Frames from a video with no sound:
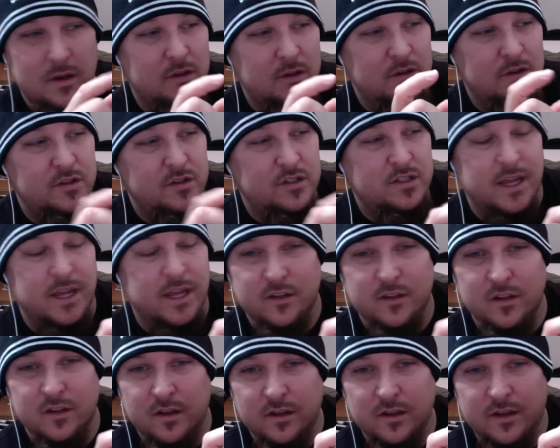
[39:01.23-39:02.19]
set
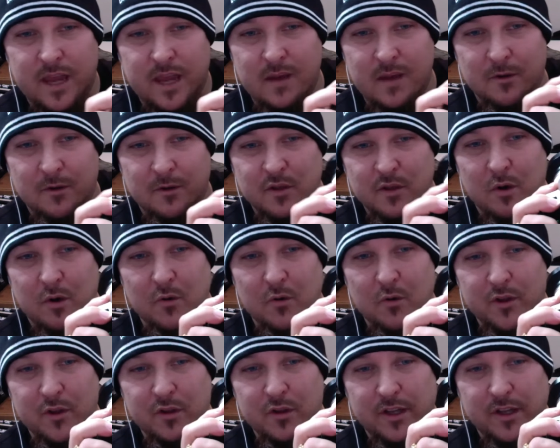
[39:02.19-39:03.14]
the camera to the mode
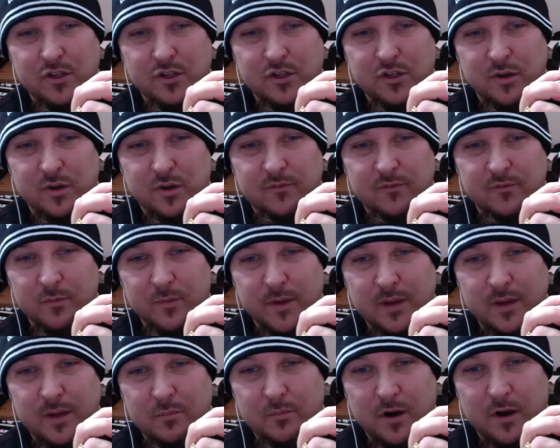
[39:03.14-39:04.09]
that you like to shoot in. For
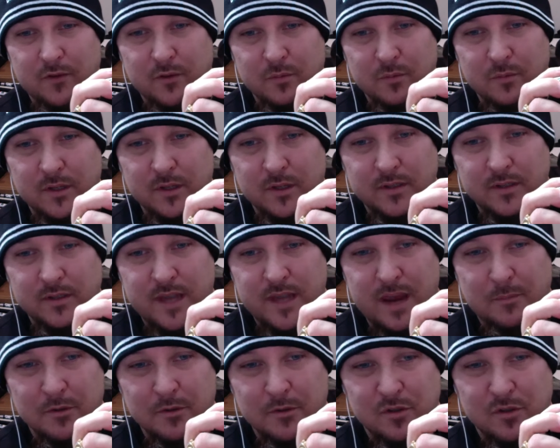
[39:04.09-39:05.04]
me, preferably it's
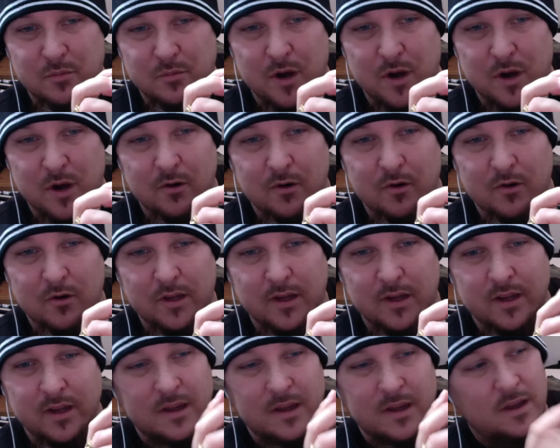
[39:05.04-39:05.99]
aperture
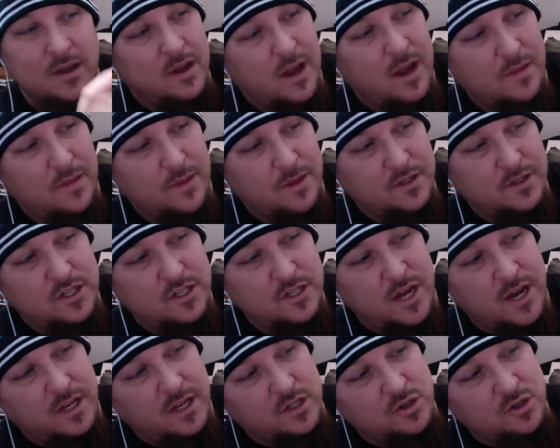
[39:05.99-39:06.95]
priority, and then
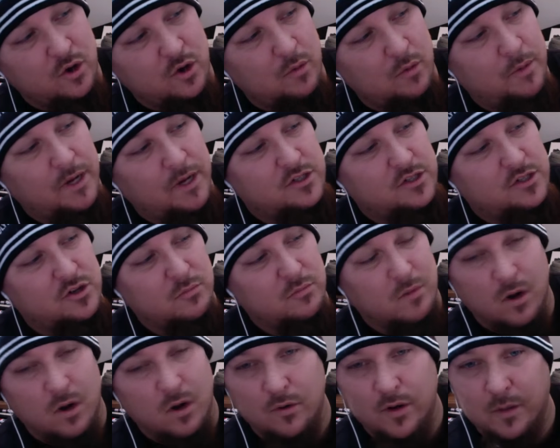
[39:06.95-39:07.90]
change your picture
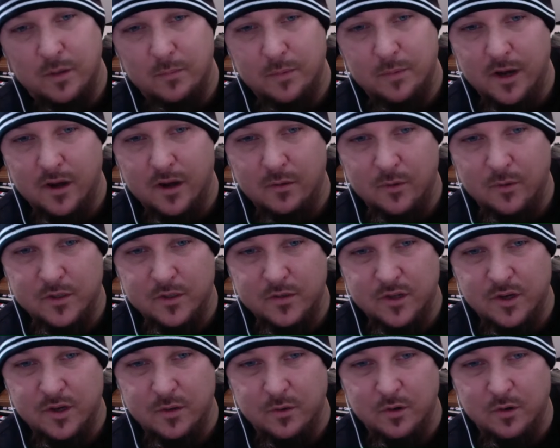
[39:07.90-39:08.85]
mode up here, which
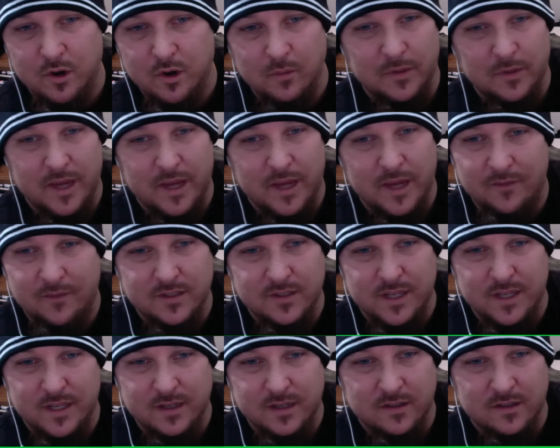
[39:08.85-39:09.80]
you would normally have to
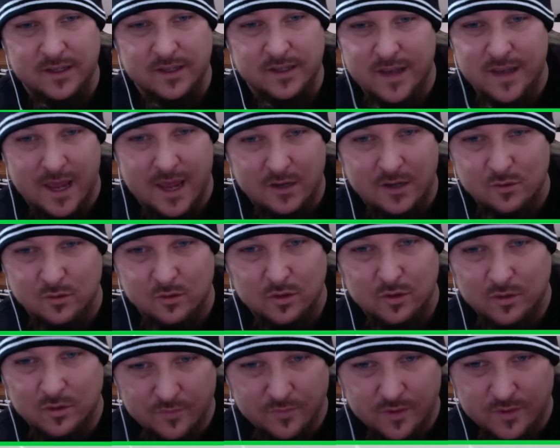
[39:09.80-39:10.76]
set to natural
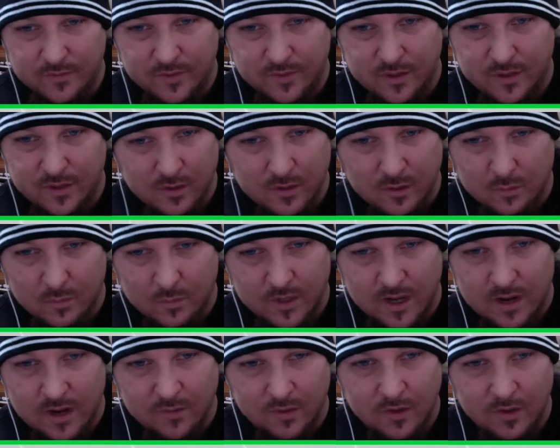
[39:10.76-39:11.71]
or vivid or
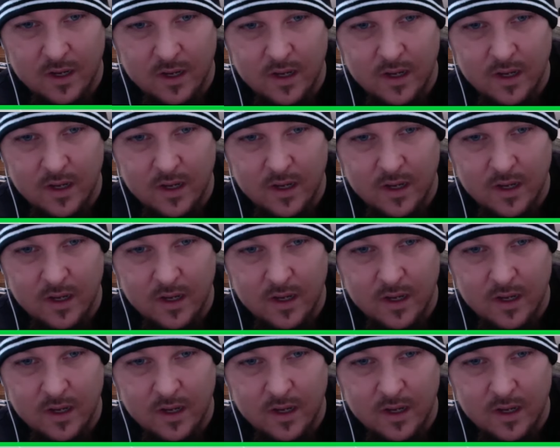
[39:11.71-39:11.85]
whatever.